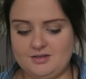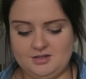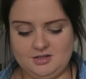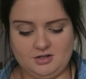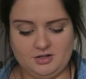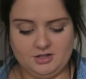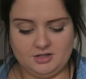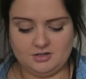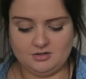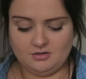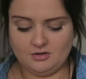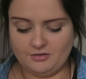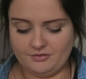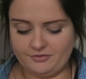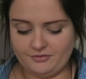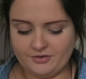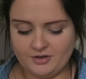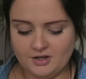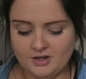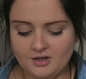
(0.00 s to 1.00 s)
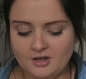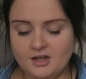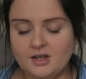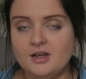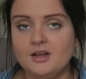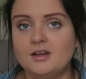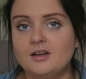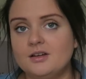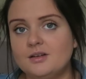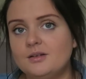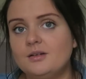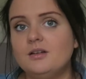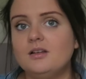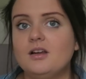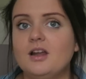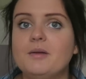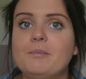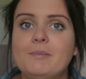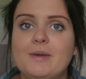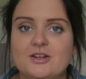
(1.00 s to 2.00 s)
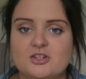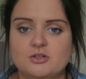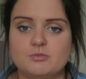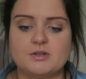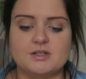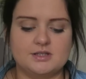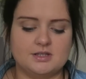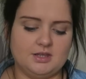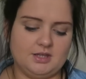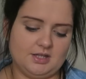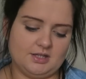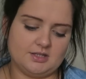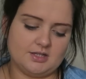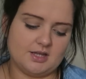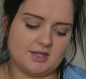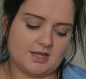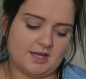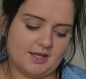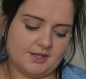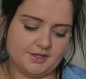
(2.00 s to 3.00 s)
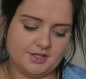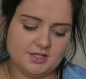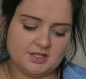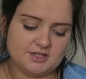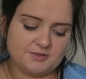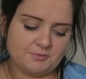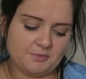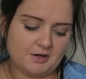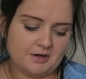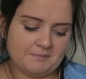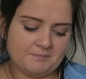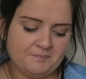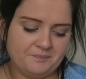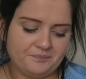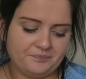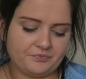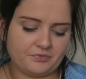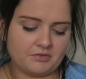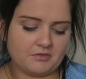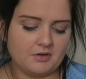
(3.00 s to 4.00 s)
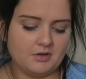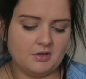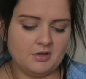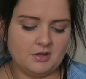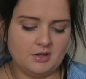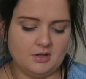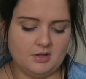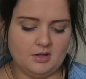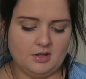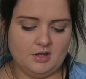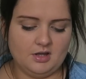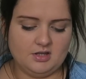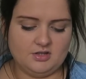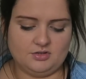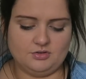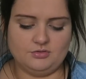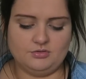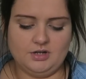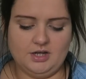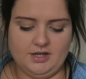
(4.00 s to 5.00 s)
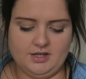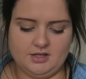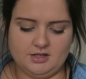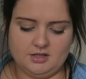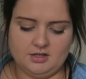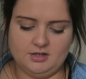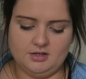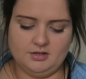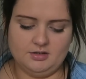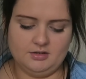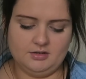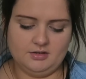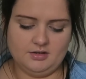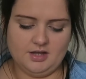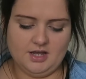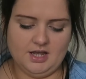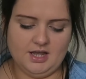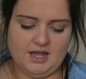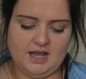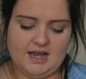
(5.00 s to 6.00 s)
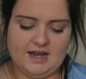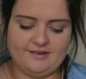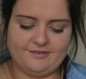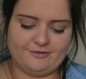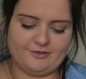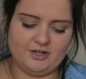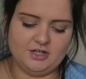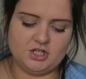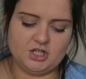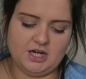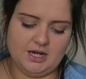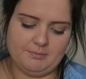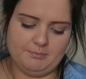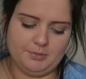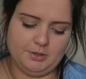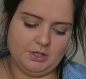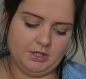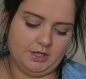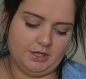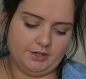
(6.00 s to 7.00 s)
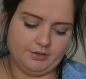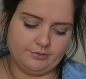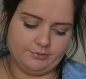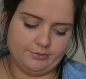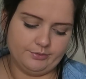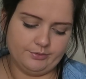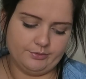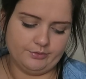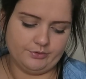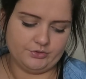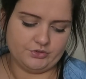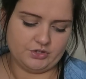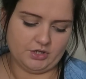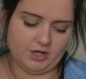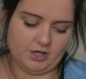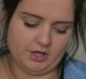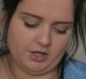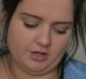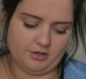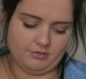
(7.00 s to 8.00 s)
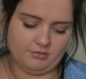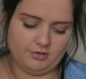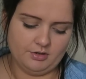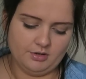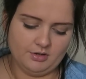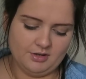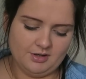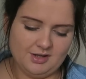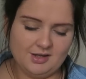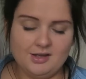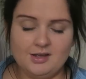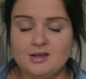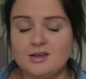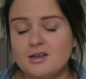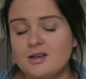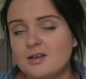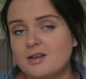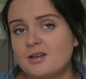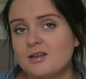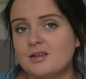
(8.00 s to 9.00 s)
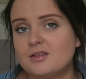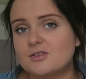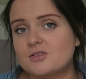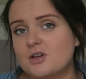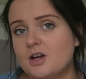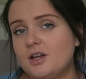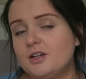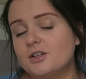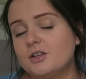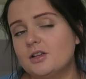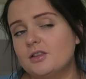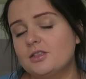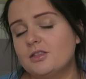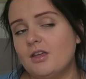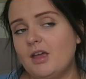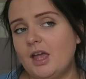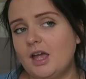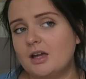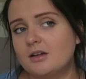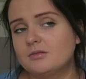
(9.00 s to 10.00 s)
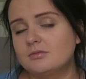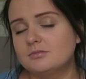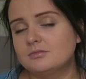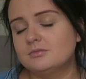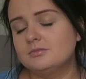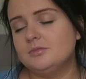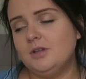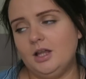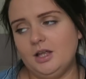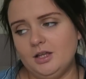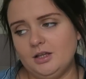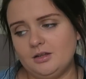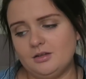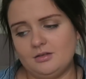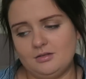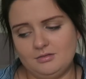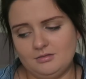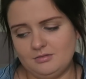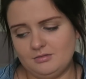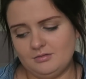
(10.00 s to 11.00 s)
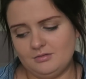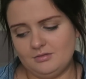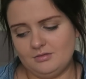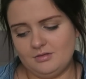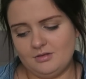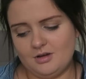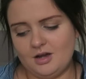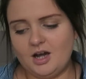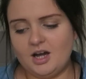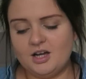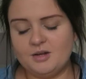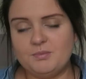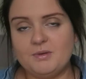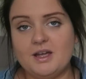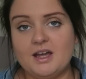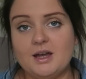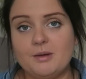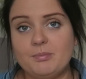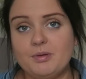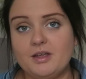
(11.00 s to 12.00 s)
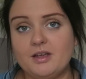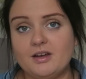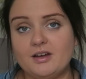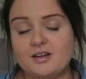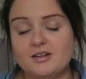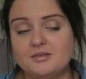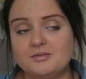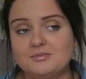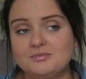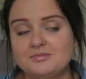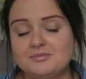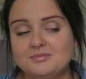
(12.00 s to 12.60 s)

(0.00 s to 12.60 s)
side of, like, measurements and things like that. This one is all like average and below, so it's kind of a good thing. Like, I'd be happier,